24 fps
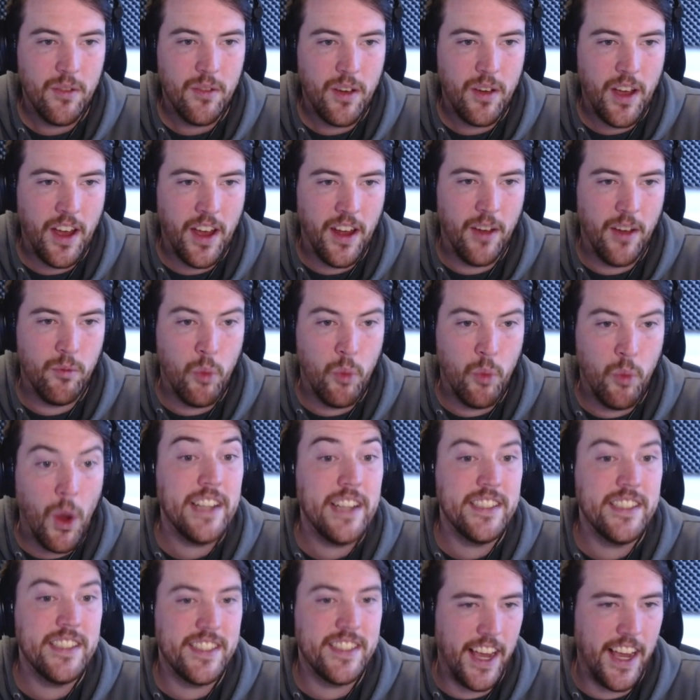1
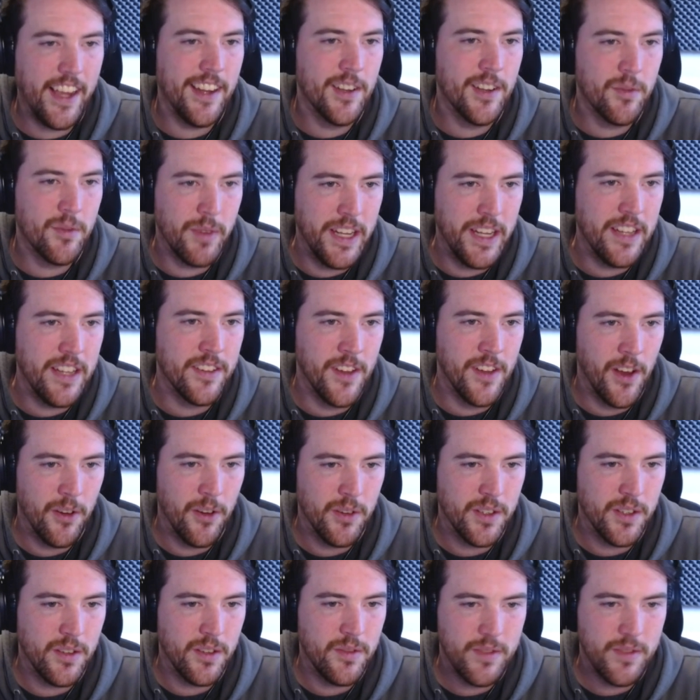second
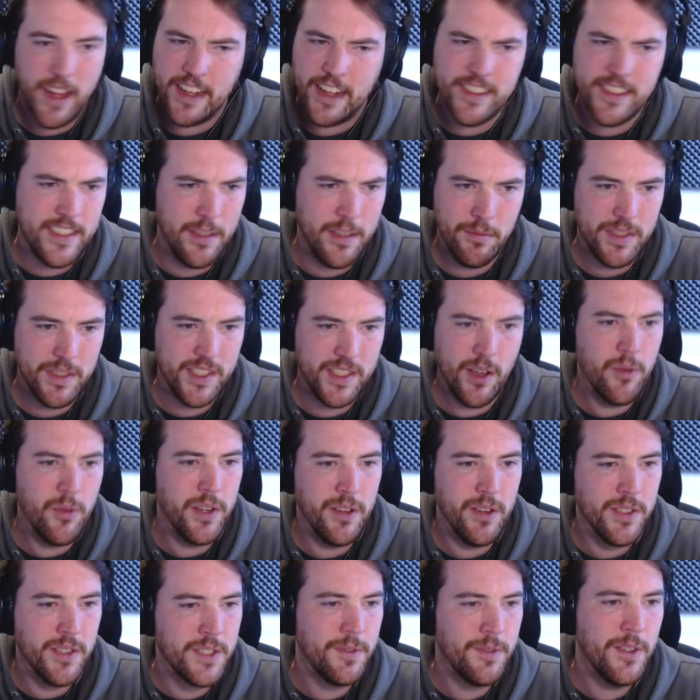reload. That seems so
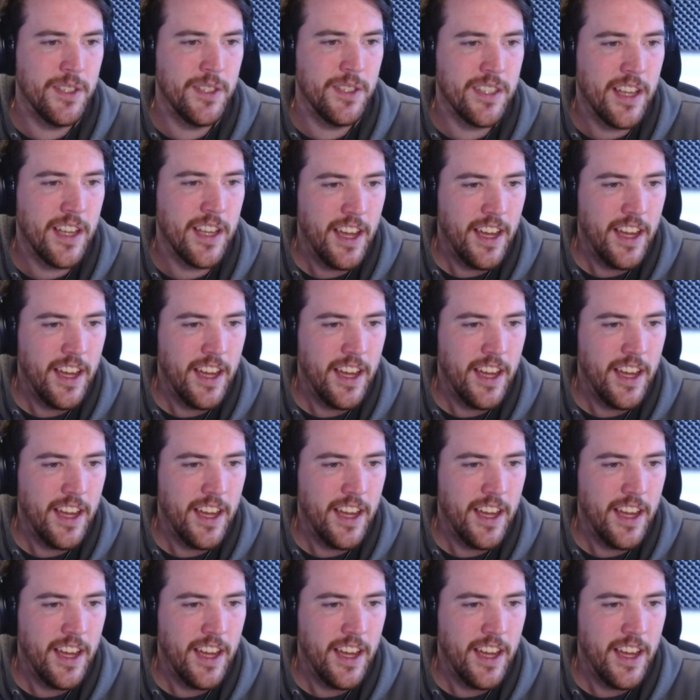useful.